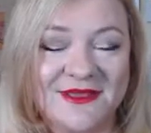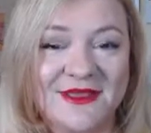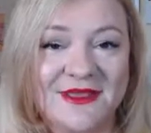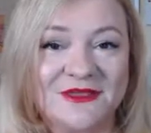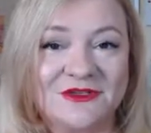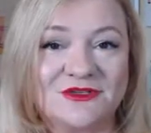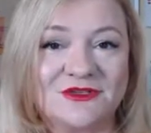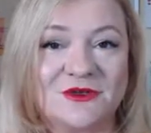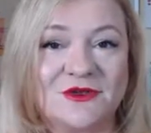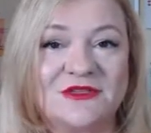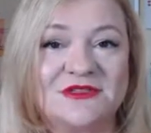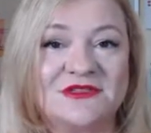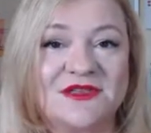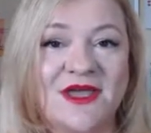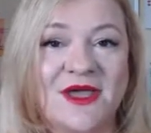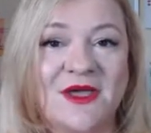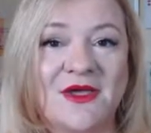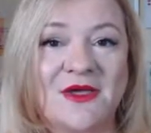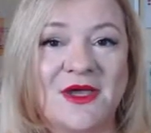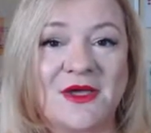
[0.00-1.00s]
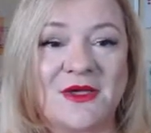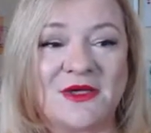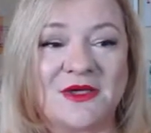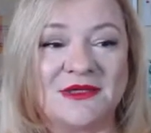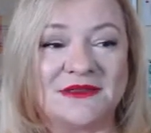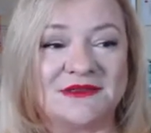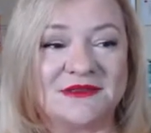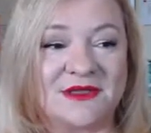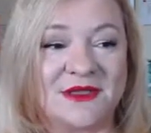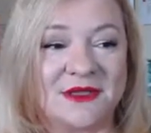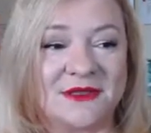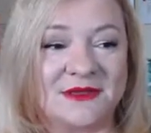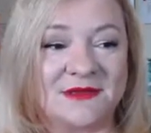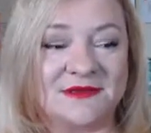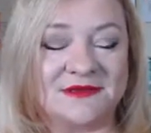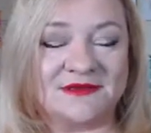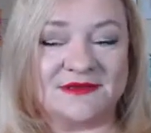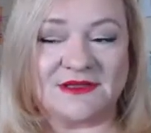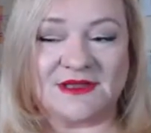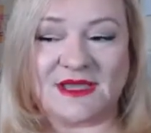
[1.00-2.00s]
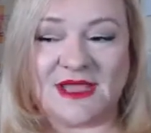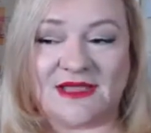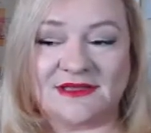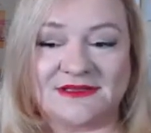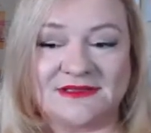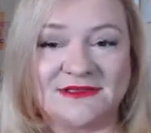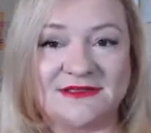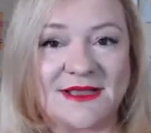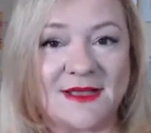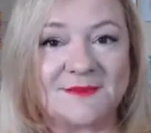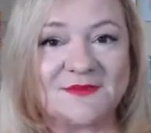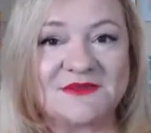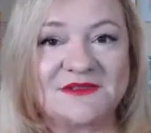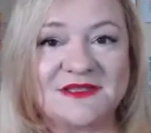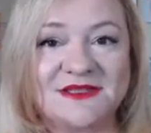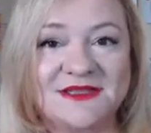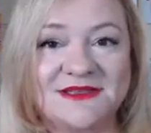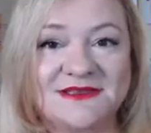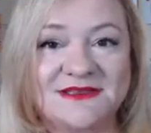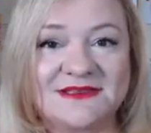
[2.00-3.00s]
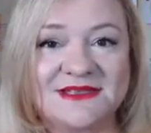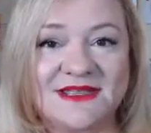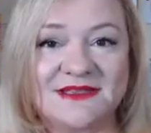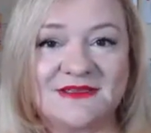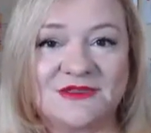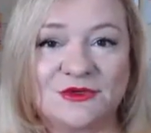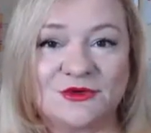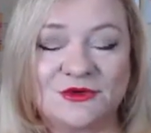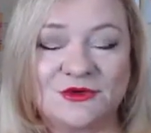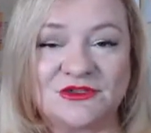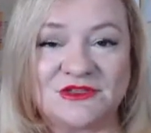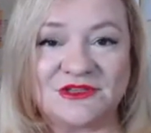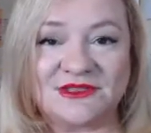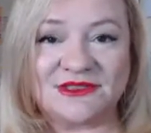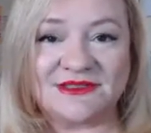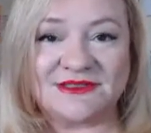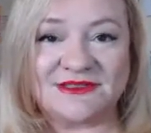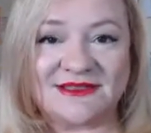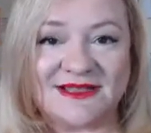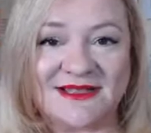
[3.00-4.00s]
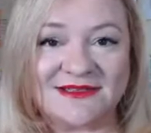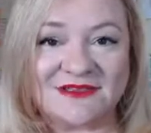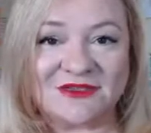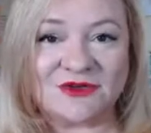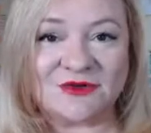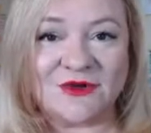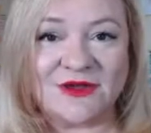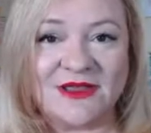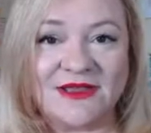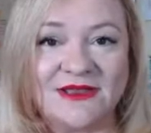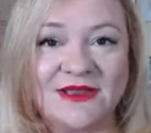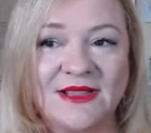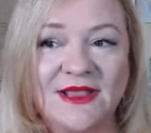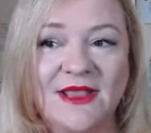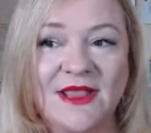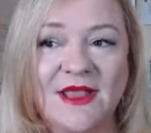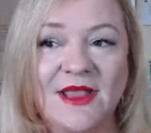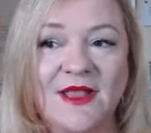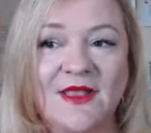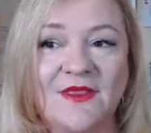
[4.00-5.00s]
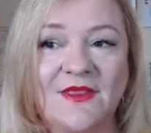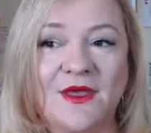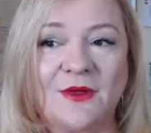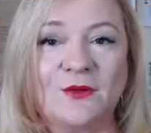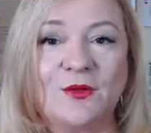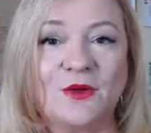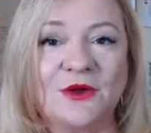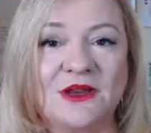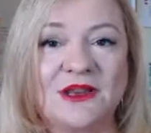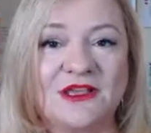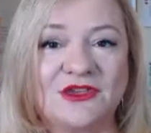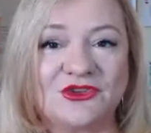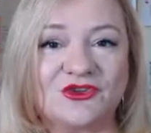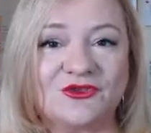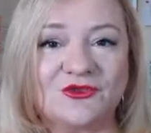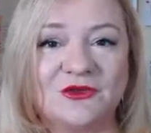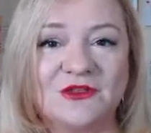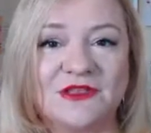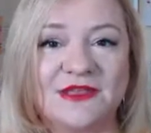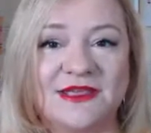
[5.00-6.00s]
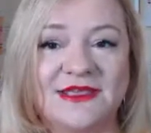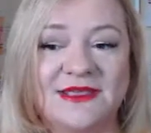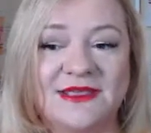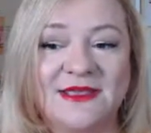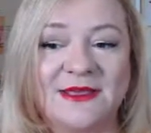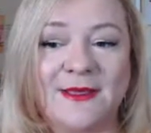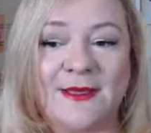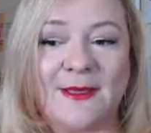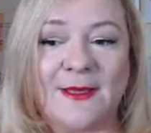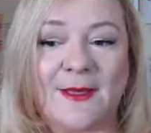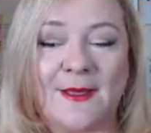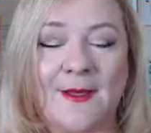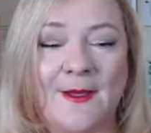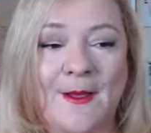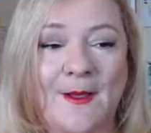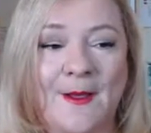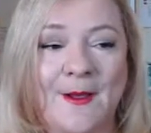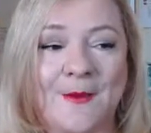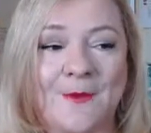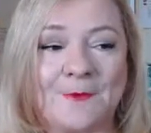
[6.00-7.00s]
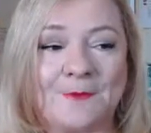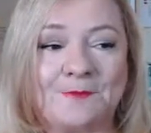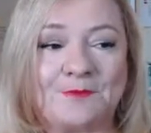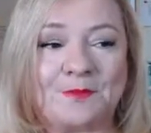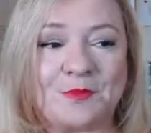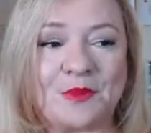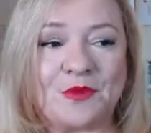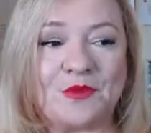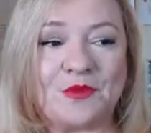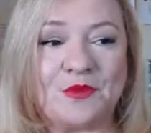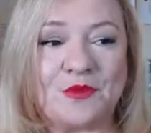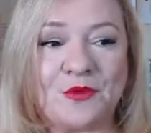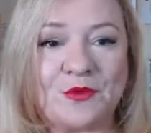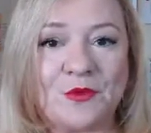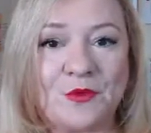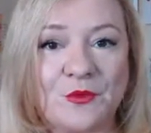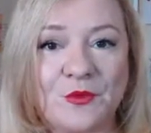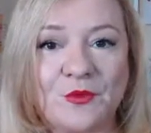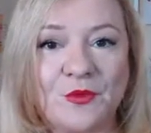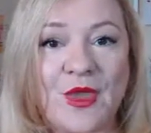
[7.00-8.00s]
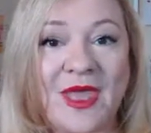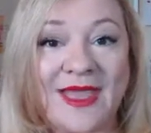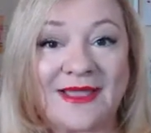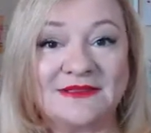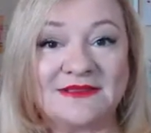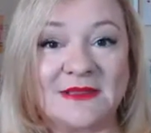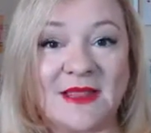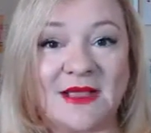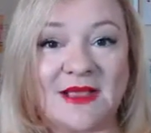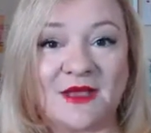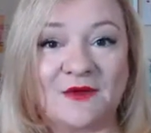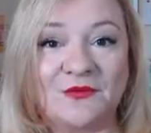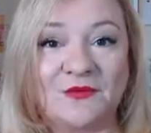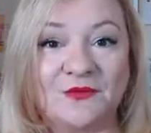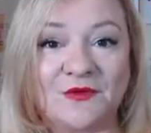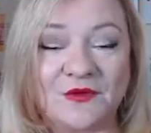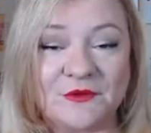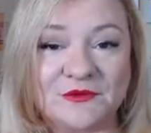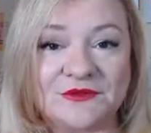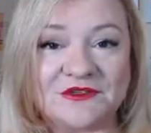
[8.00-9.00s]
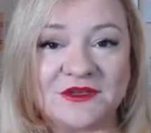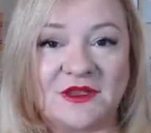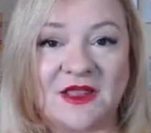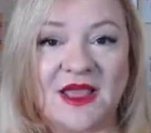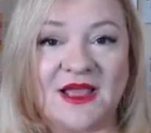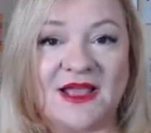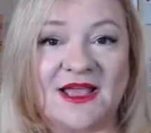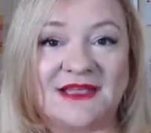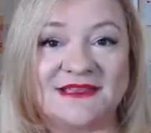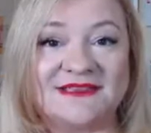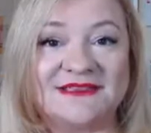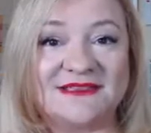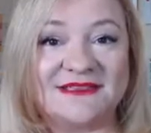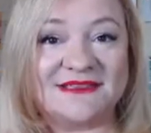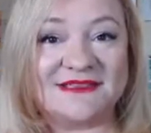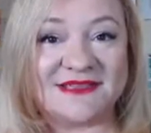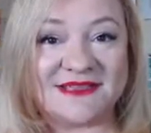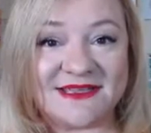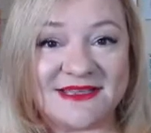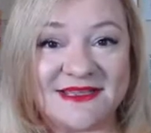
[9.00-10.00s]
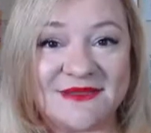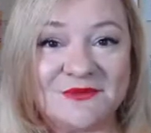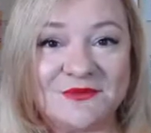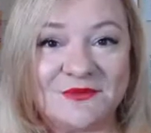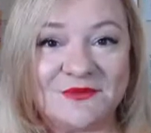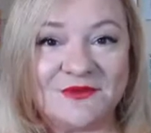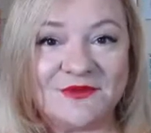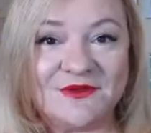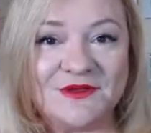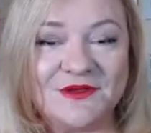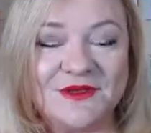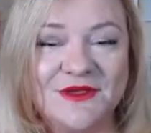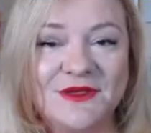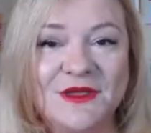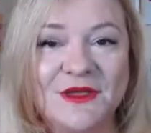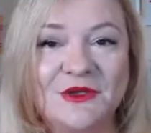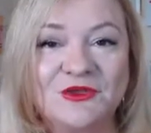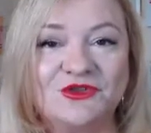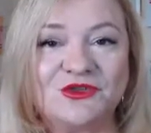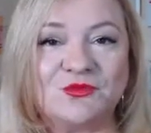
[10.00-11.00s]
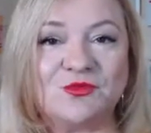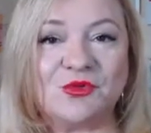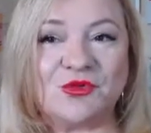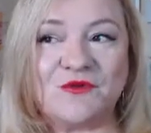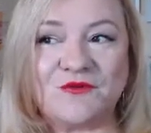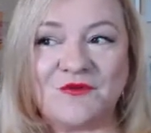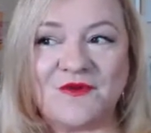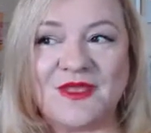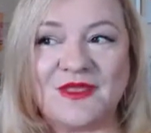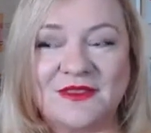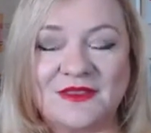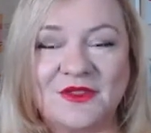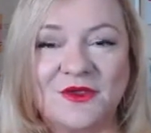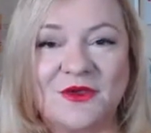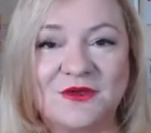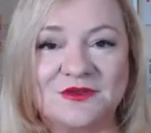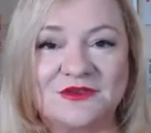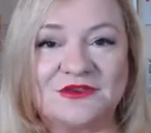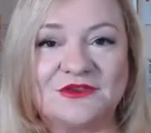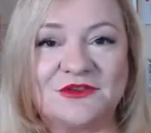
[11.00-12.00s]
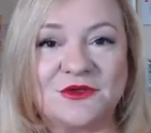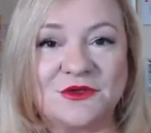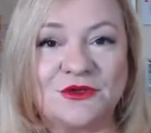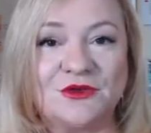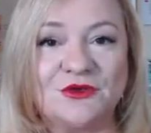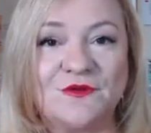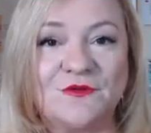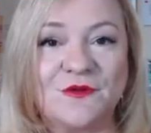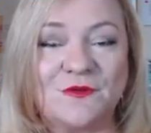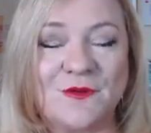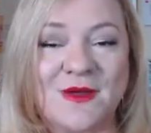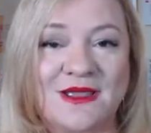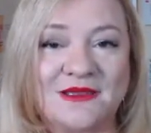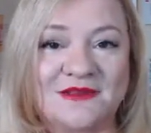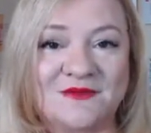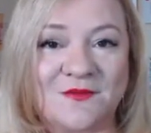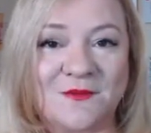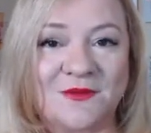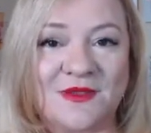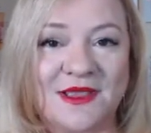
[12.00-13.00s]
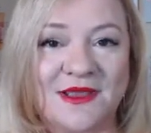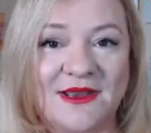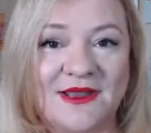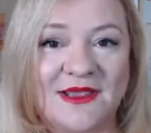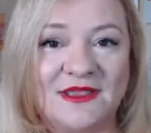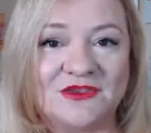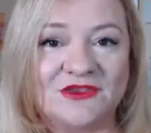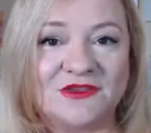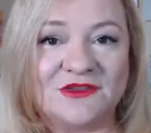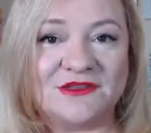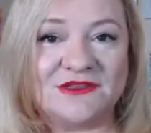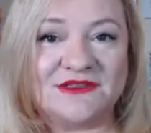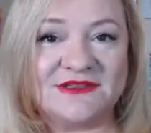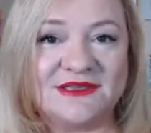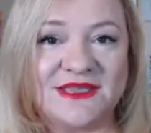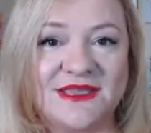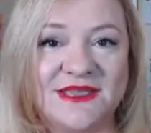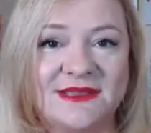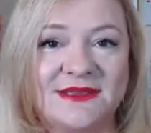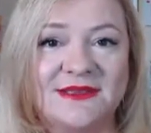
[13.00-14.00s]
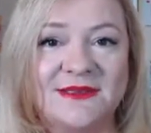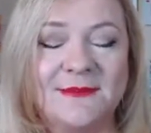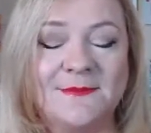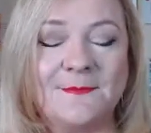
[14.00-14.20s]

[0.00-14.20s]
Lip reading: So it's a substance that's used in the sunscreen that will literally act like a filter, like a sieve, to prevent those UV rays from getting into the skin.